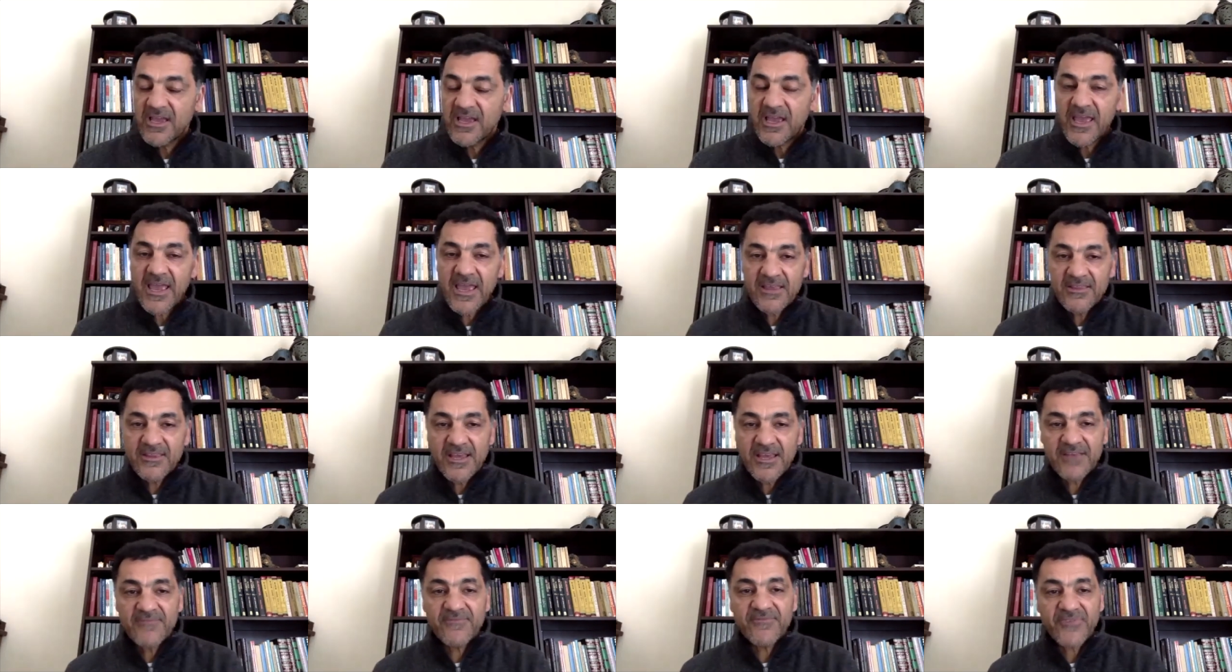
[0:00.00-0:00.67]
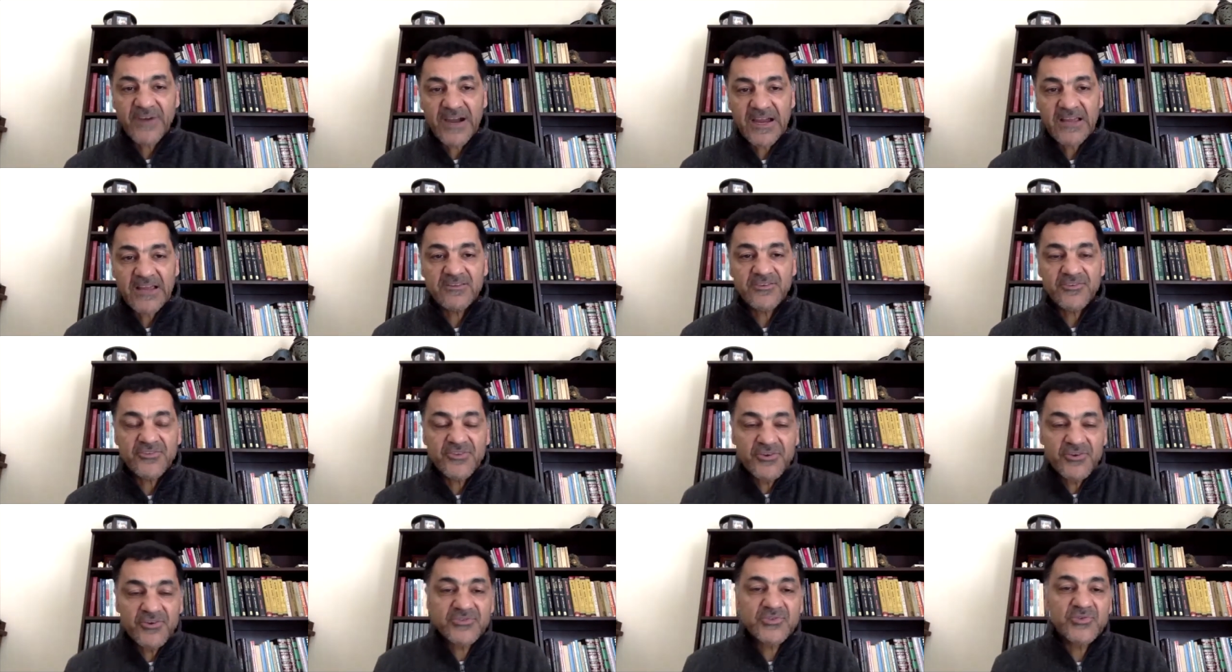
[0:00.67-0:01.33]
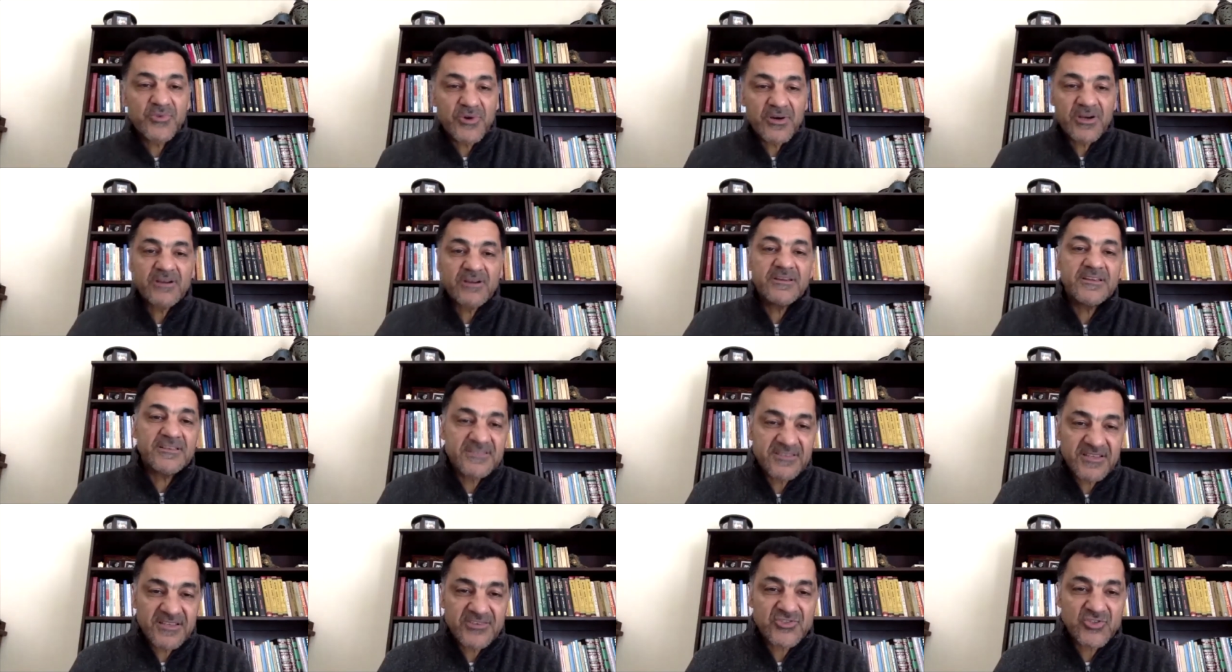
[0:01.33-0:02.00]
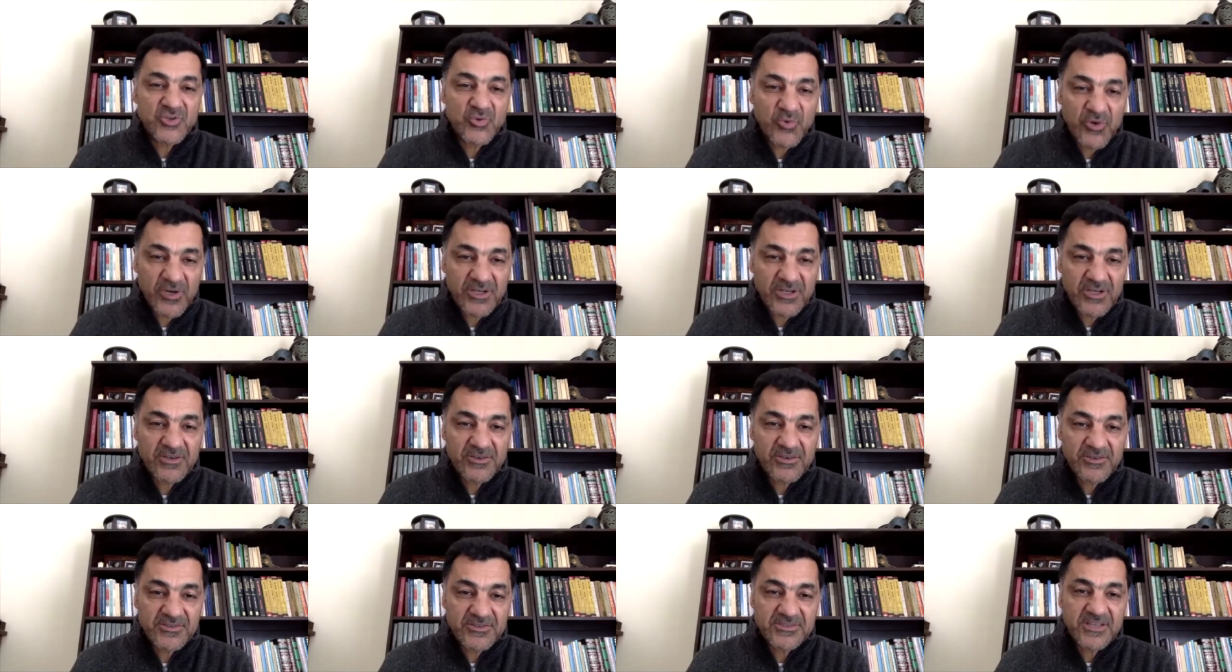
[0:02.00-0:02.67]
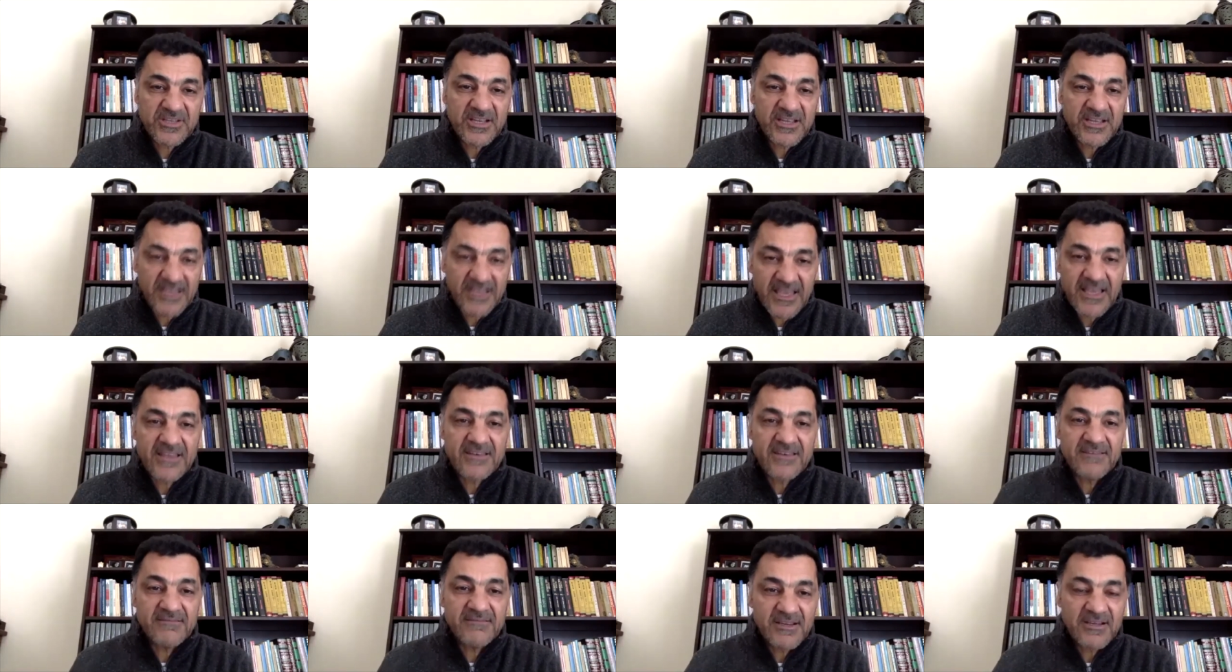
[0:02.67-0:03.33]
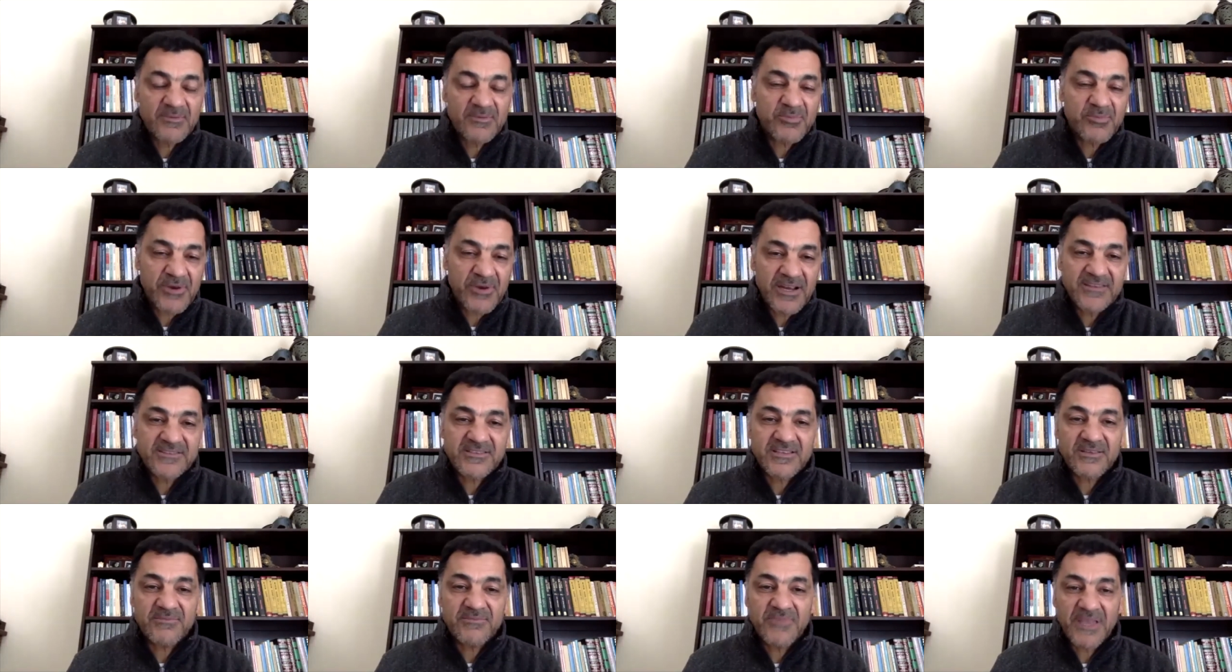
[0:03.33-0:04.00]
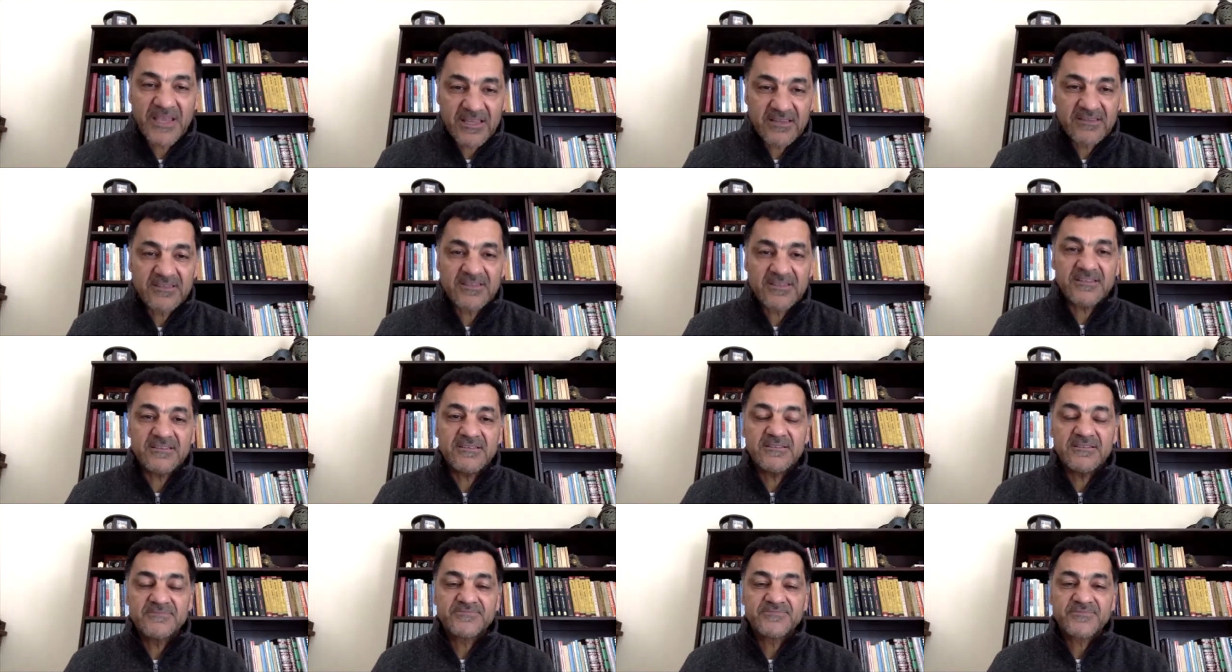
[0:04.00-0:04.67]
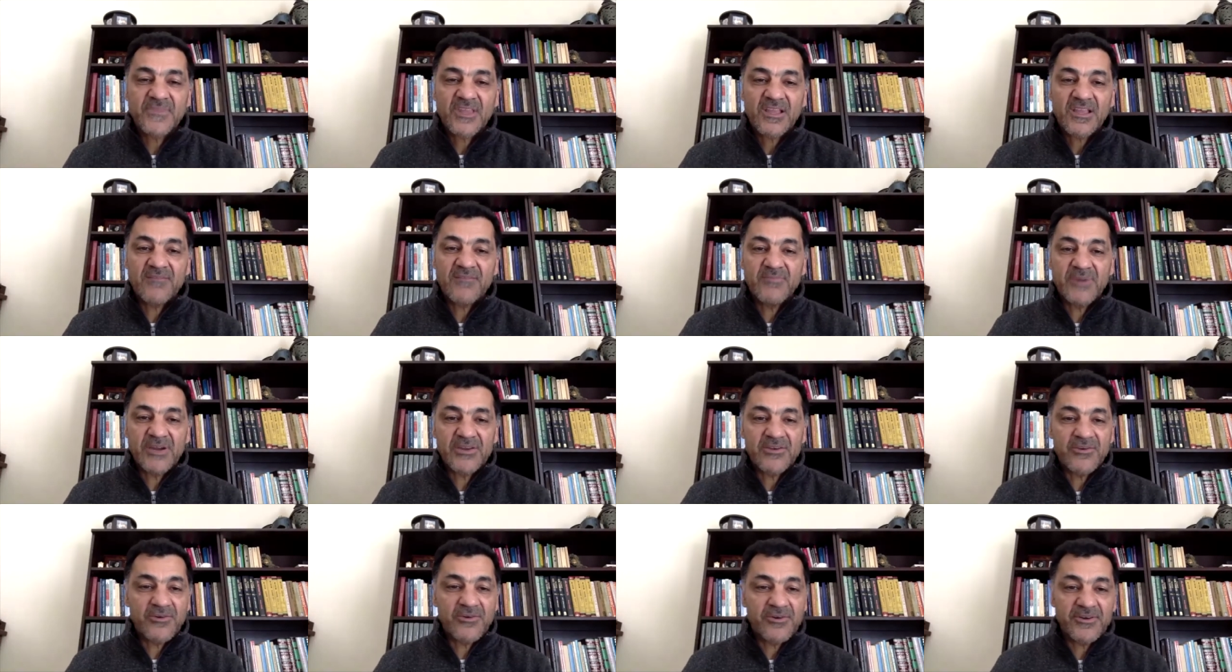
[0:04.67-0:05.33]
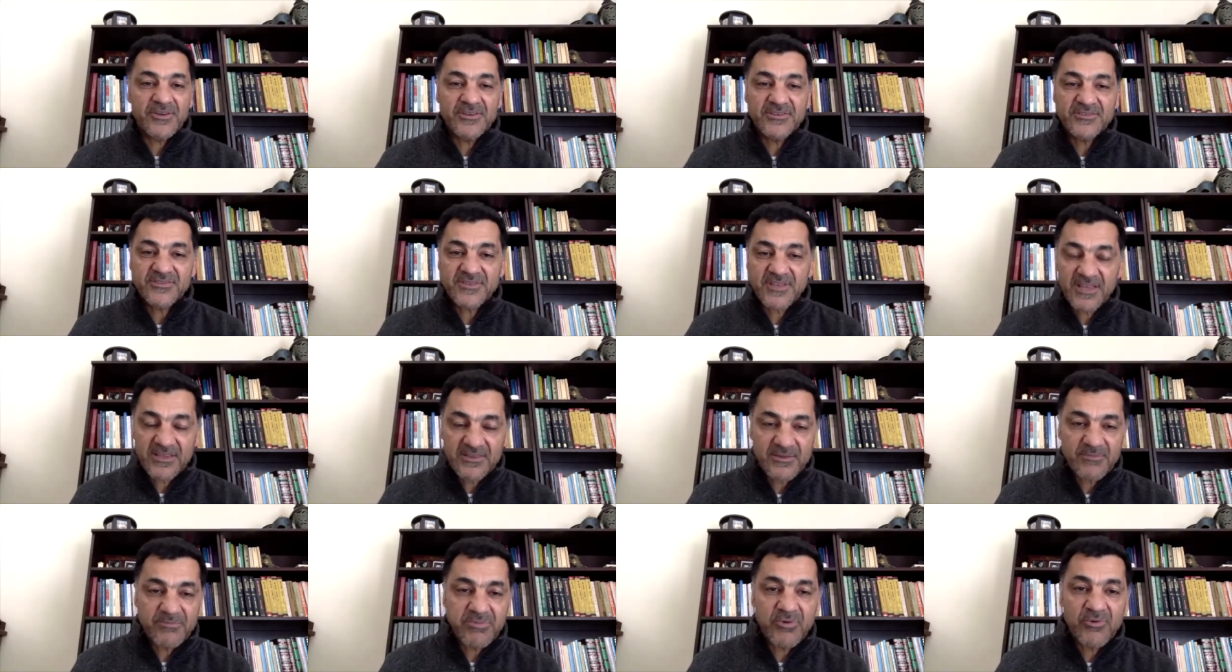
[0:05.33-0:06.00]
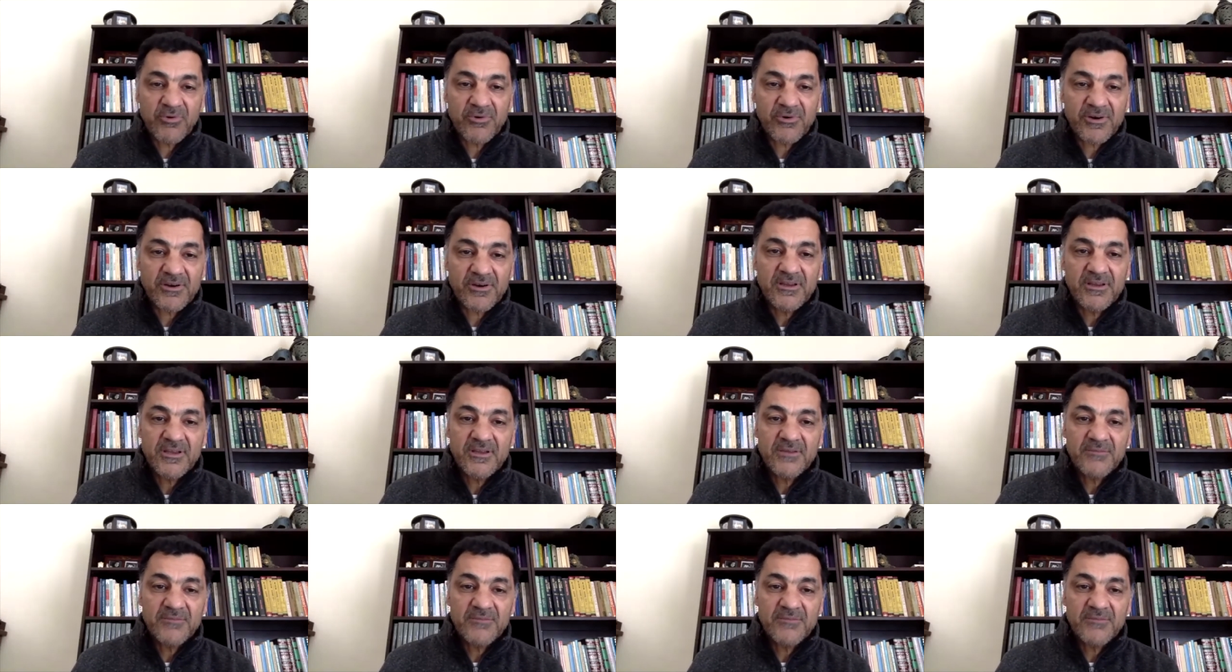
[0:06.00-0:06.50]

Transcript: And then finally, those who are essential workers, again, comprising mainly of minorities and the poor,